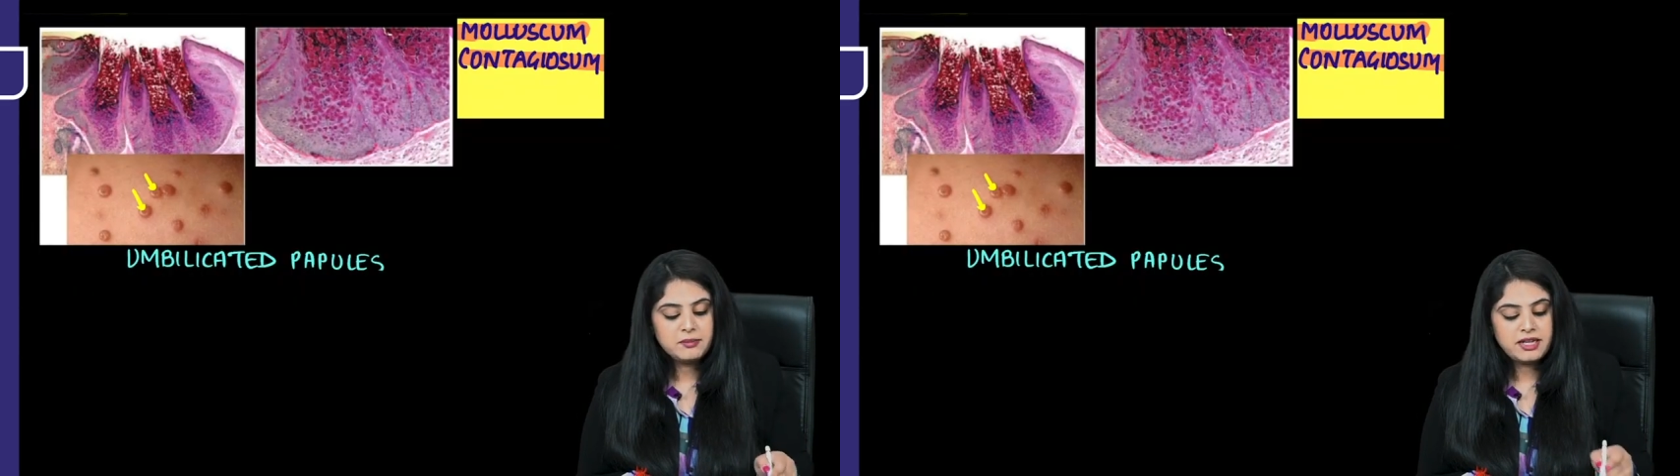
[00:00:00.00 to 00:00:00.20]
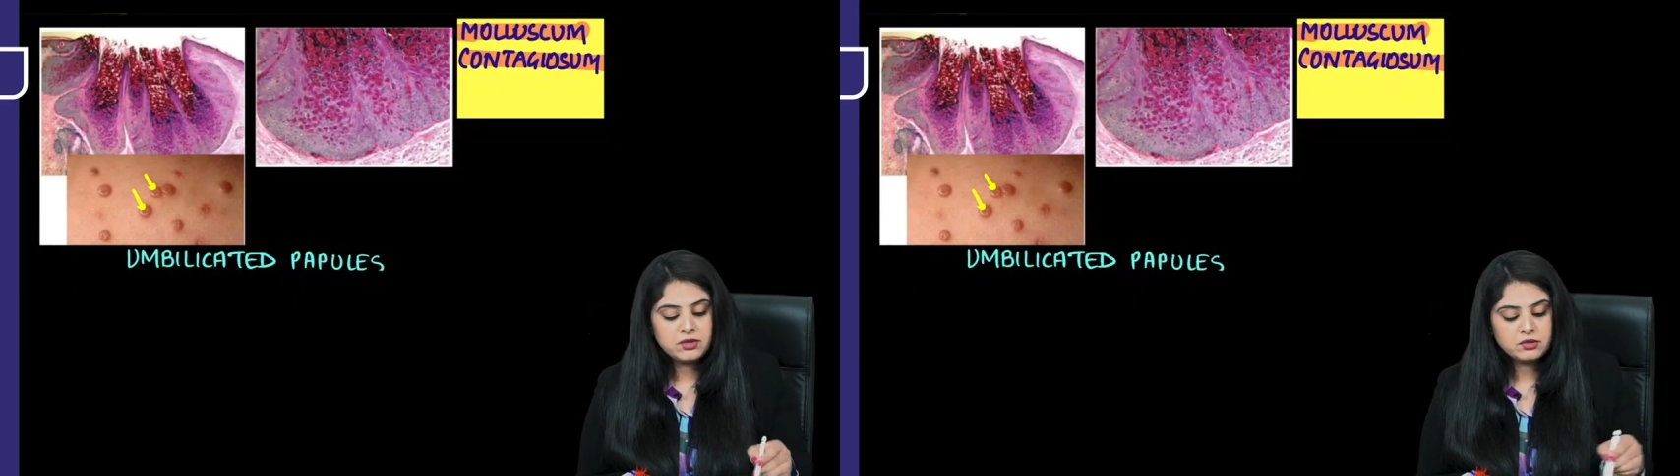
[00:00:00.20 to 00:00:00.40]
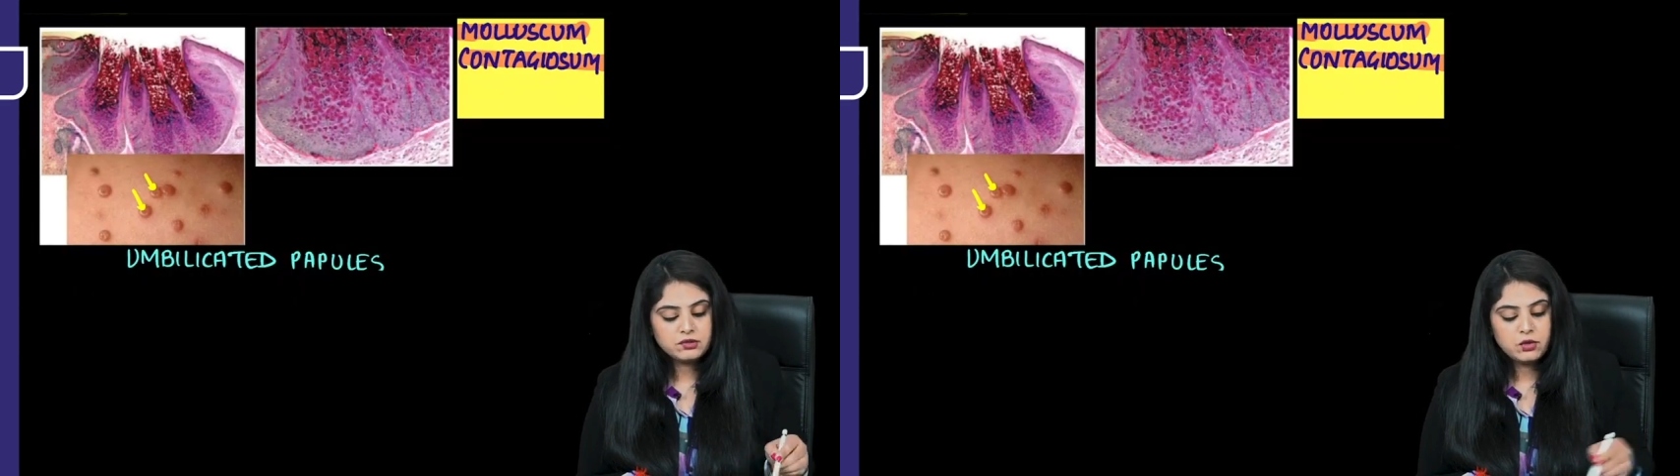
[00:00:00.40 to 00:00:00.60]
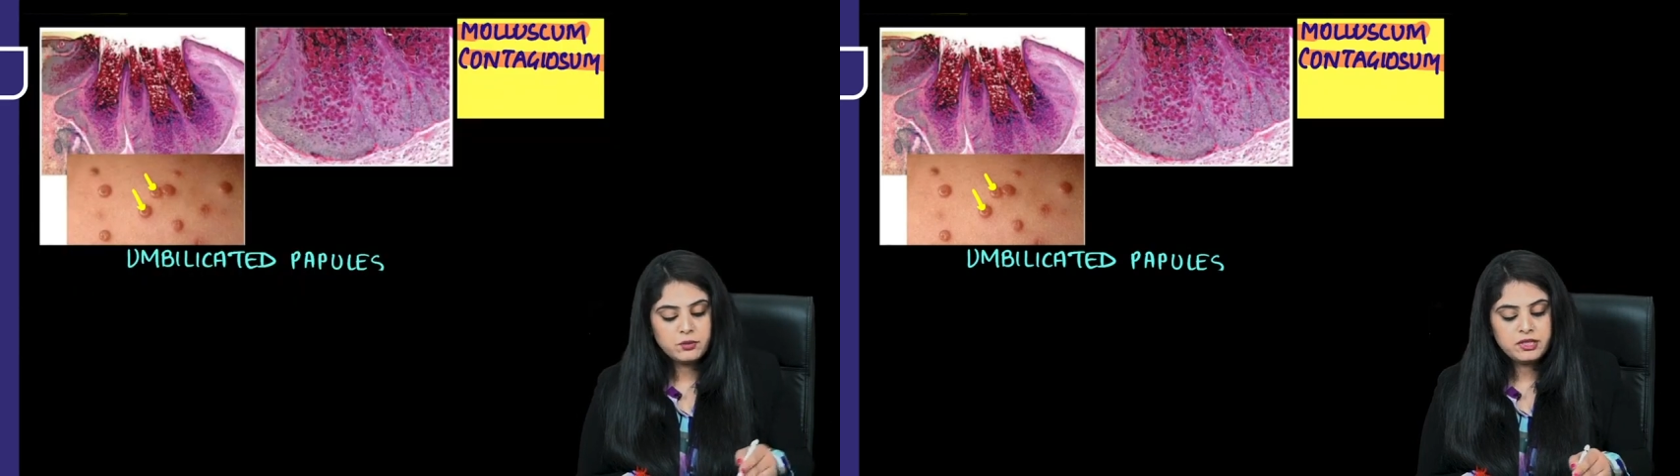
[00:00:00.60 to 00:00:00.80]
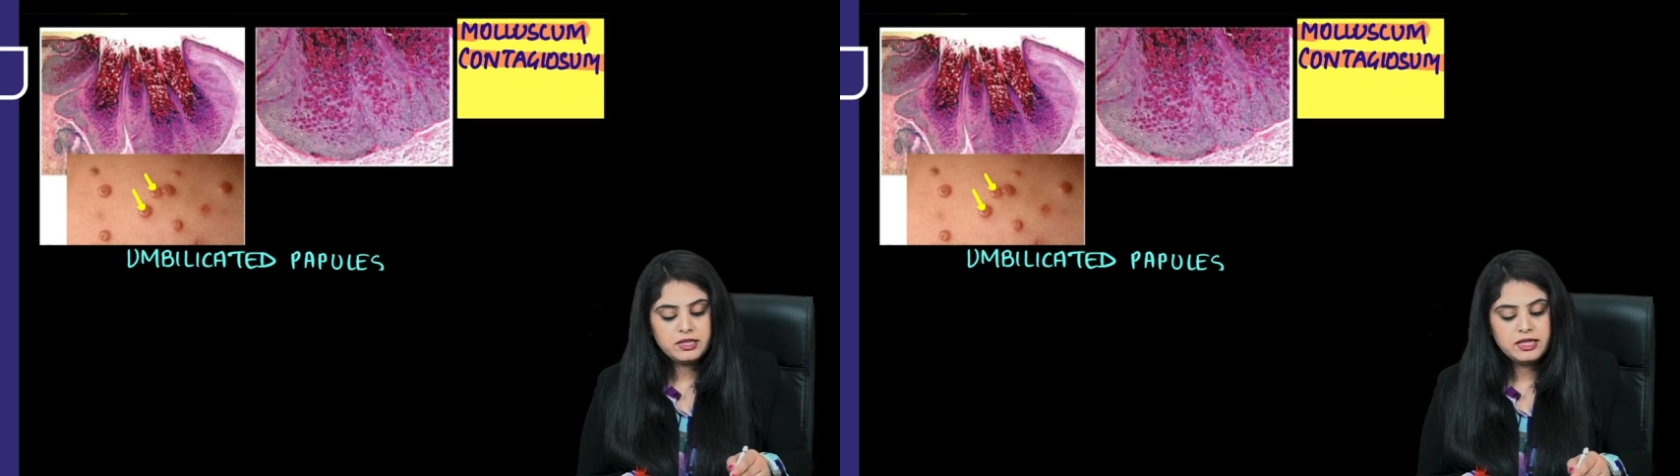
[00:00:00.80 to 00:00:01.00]

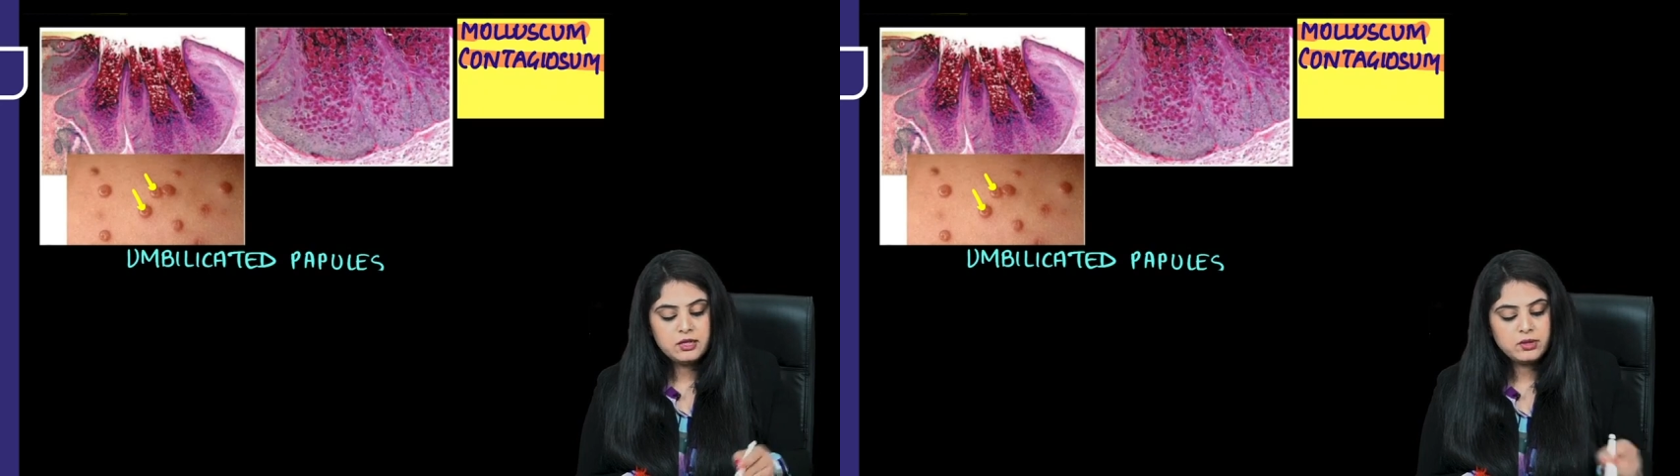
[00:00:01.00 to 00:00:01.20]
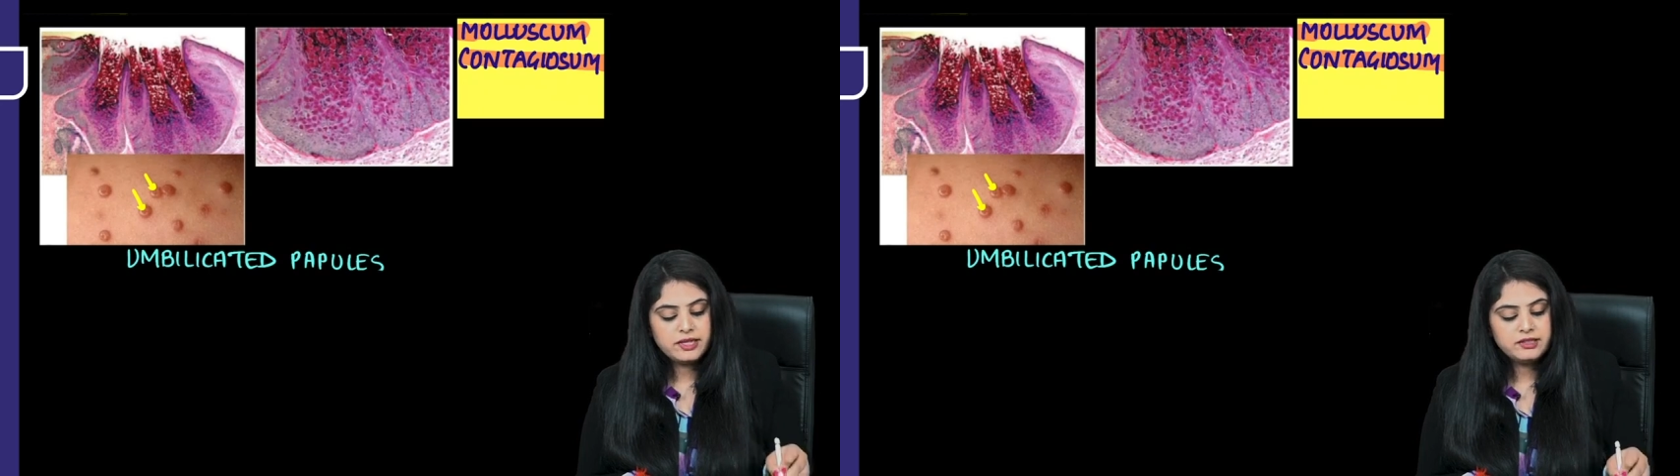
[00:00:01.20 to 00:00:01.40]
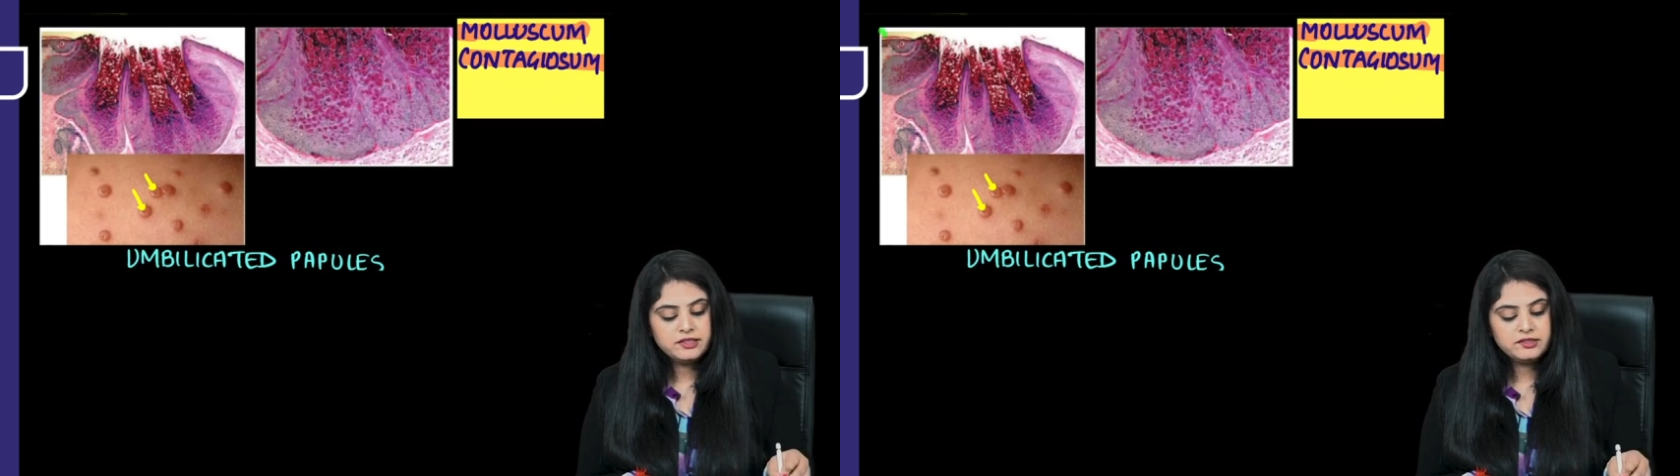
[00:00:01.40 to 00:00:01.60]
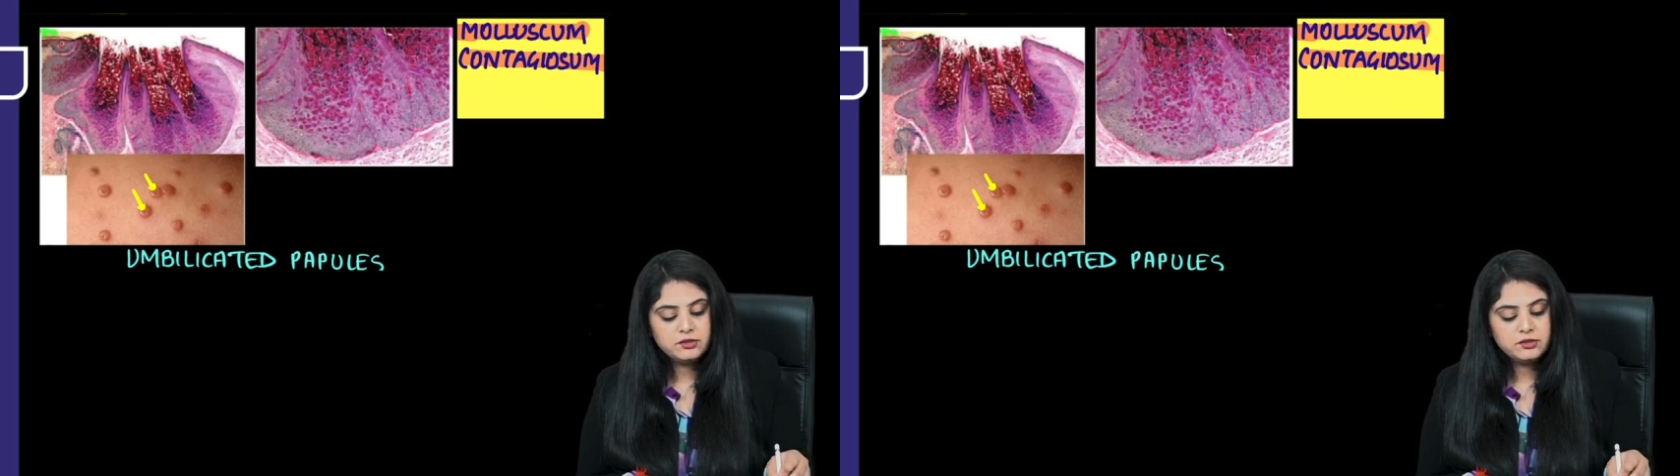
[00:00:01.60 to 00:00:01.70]
microscopically? Look at this.